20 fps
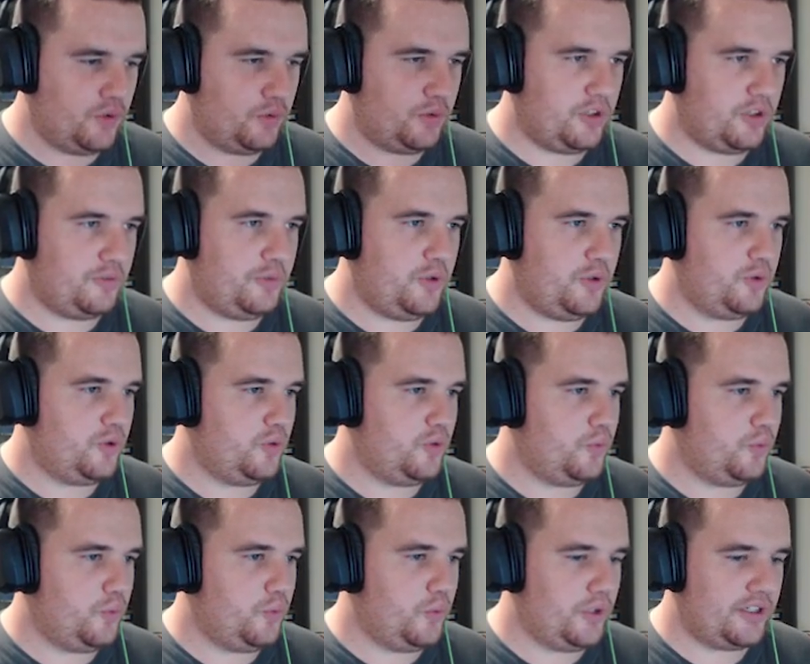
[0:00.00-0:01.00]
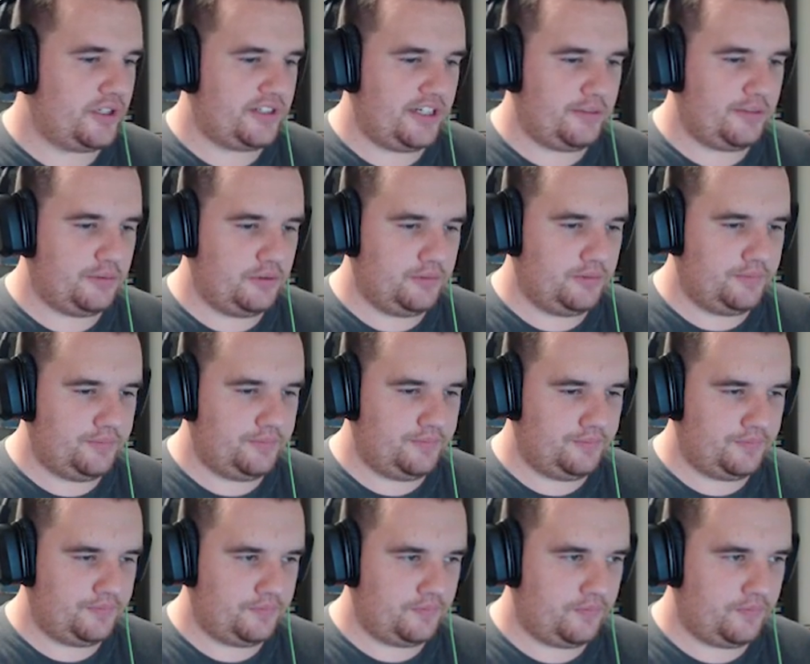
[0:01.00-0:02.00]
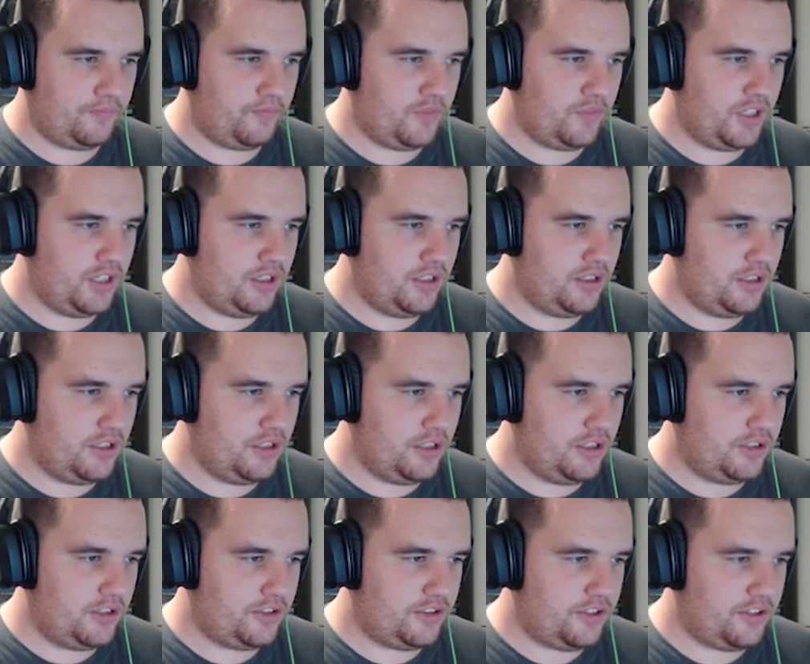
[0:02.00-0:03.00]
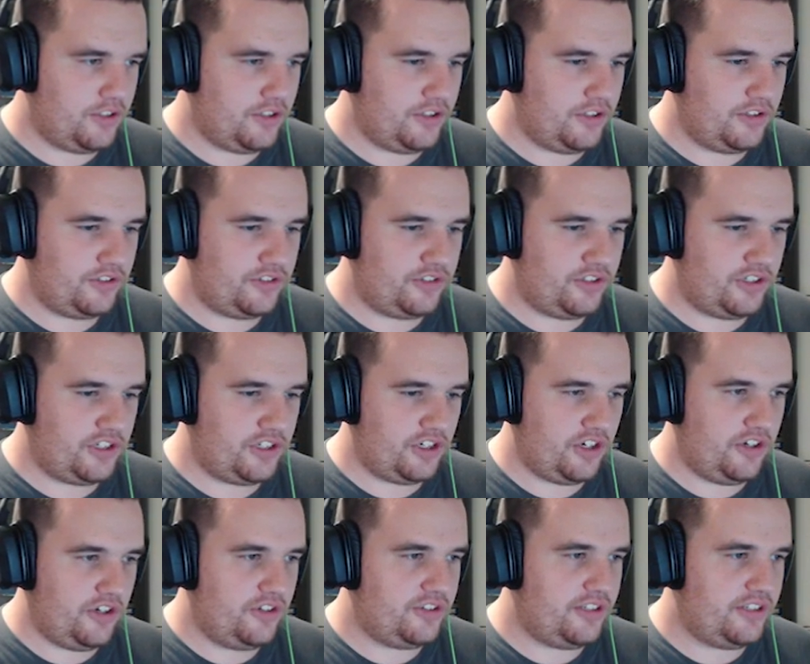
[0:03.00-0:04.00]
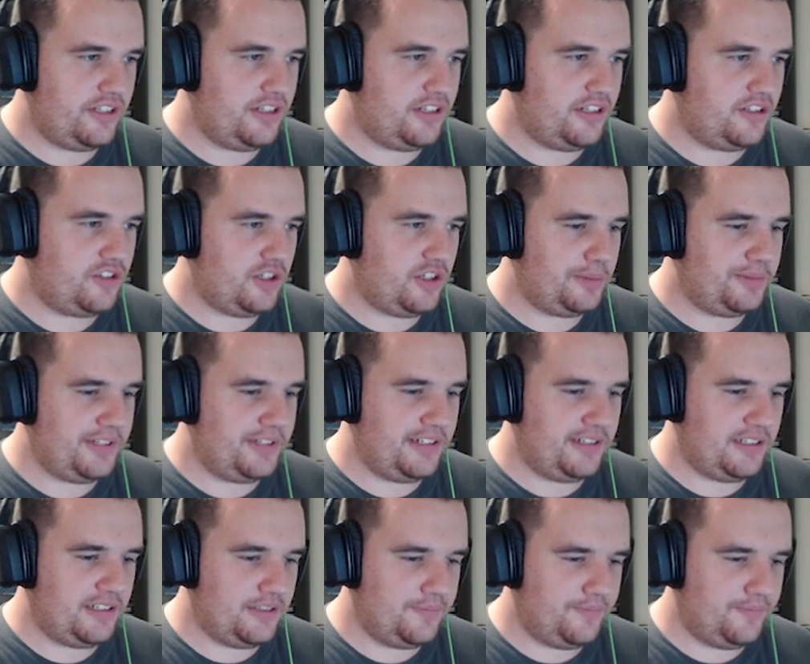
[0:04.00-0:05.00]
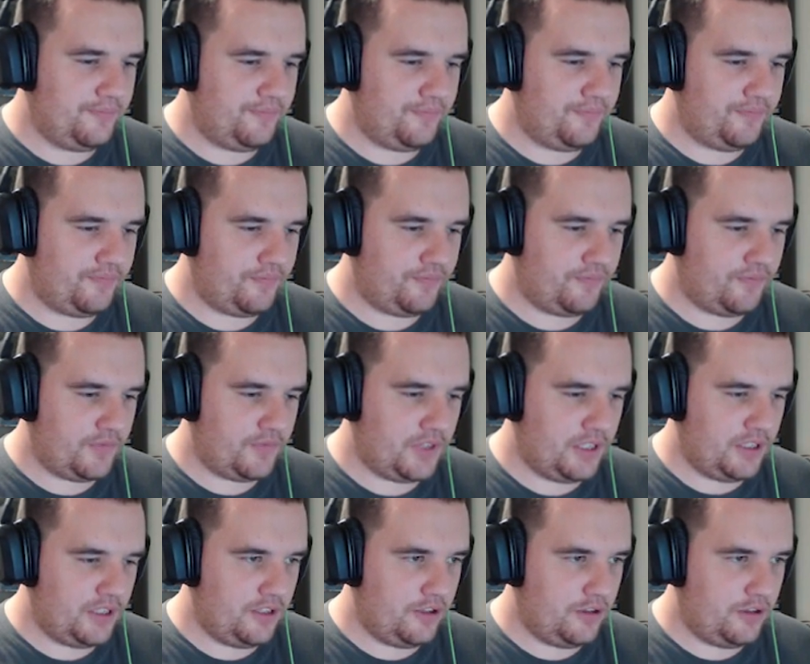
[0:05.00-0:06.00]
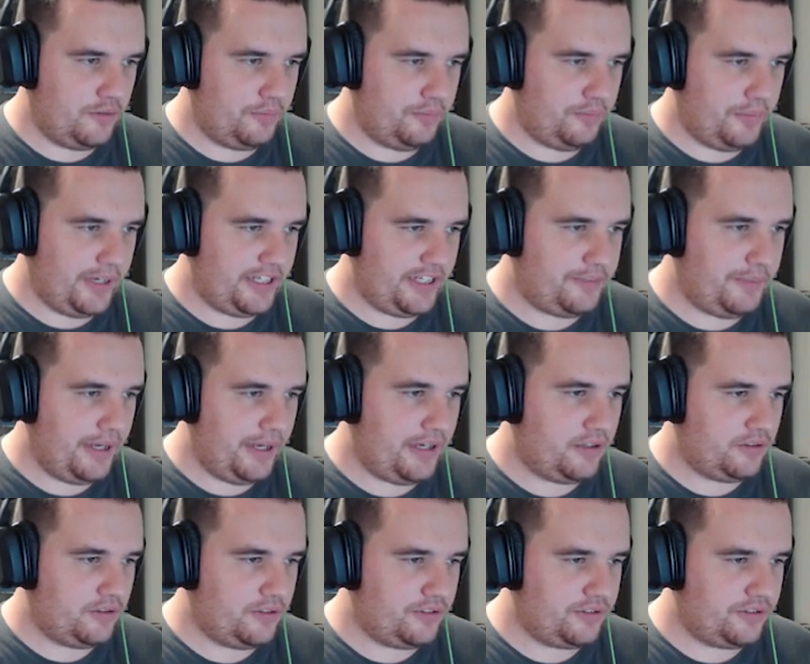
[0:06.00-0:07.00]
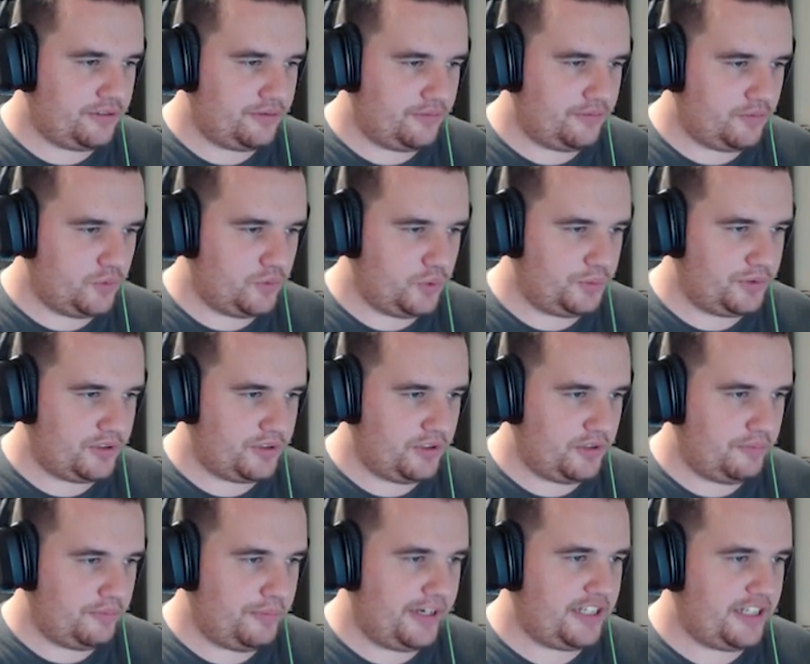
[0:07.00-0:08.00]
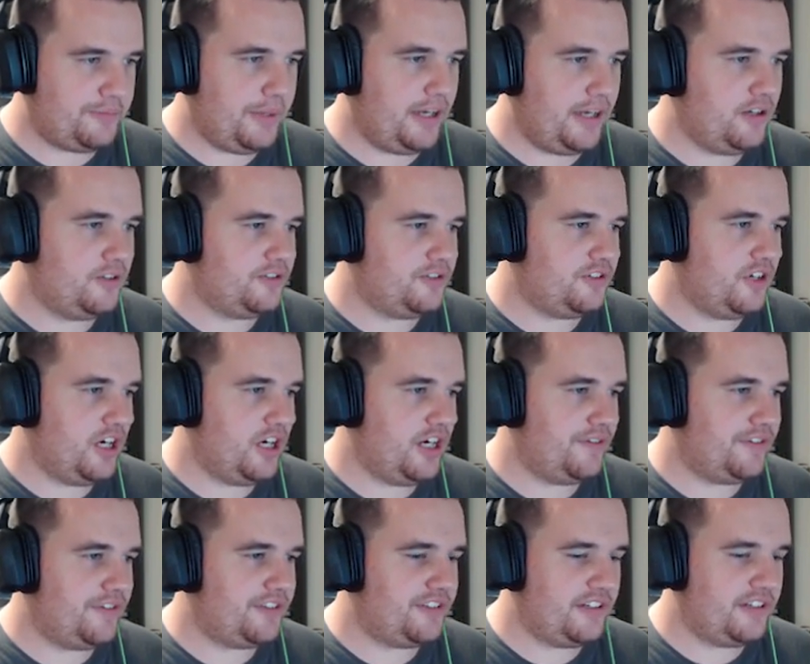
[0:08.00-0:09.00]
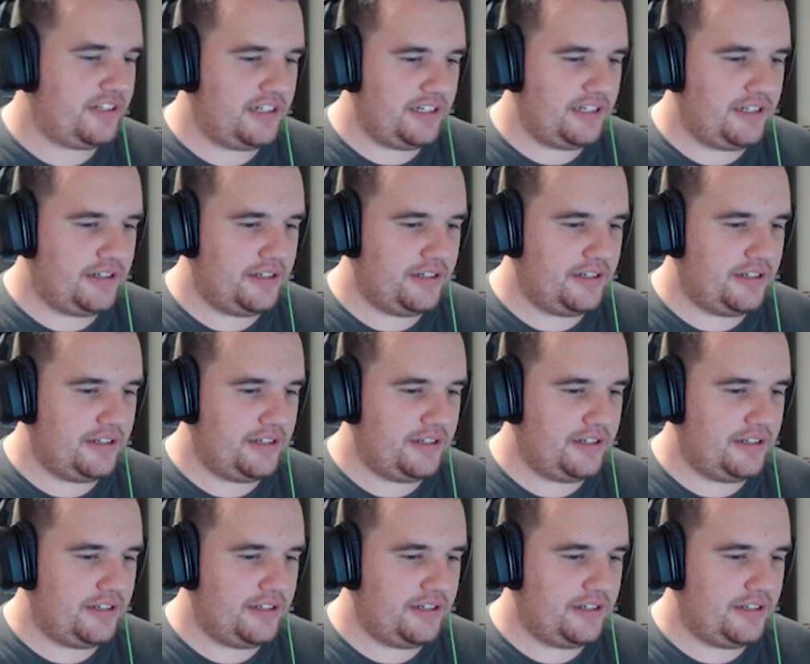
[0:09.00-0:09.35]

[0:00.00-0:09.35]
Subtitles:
got to do it on the work table. So circuit goes in the top center, base panels in either side,